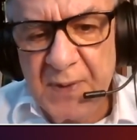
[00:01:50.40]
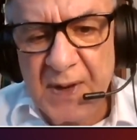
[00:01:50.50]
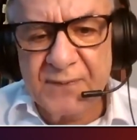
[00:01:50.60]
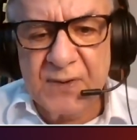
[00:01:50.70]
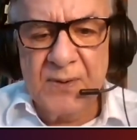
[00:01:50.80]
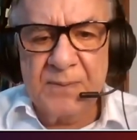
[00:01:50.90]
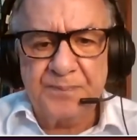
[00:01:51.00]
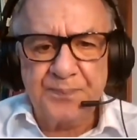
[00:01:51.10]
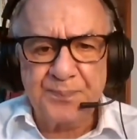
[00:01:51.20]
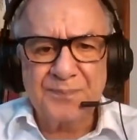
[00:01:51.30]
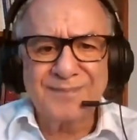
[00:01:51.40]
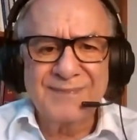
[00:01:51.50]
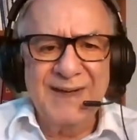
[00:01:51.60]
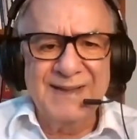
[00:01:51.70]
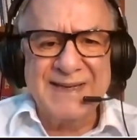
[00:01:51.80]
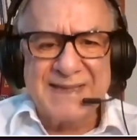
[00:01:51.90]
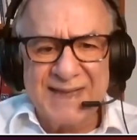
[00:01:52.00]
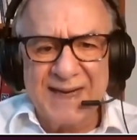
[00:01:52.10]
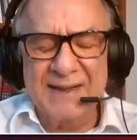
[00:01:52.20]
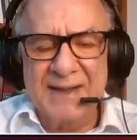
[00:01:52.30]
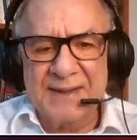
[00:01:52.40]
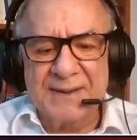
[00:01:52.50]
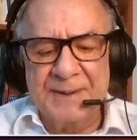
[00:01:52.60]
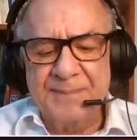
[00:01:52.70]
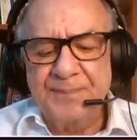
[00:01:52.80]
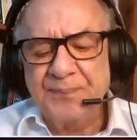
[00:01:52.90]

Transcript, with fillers: we have to understand that uh,